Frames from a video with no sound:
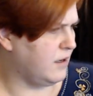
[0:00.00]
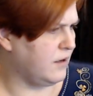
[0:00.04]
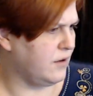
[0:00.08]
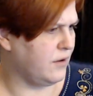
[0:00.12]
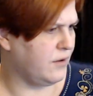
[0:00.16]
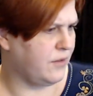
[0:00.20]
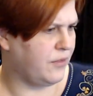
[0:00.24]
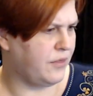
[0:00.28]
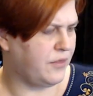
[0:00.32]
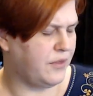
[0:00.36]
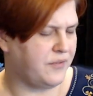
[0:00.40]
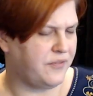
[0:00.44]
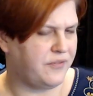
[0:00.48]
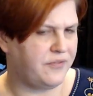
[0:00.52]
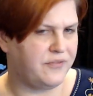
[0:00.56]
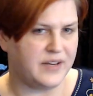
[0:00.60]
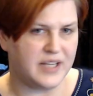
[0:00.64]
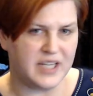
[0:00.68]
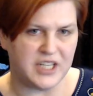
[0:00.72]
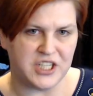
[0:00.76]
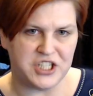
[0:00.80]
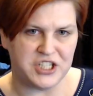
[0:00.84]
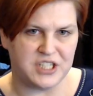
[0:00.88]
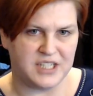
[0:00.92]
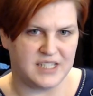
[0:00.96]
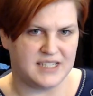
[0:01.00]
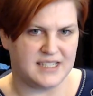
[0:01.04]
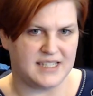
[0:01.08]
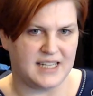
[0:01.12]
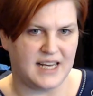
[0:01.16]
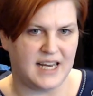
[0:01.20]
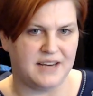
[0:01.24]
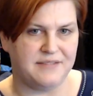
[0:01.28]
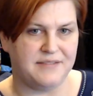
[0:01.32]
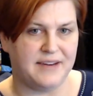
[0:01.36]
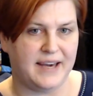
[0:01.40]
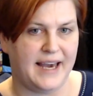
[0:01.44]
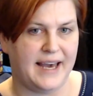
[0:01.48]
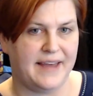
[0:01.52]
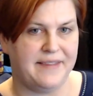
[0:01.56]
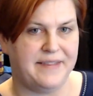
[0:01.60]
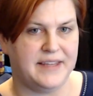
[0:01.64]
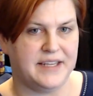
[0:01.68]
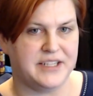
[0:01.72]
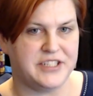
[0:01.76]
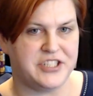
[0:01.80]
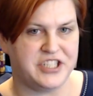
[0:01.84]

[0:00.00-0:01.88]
the finishes I've had this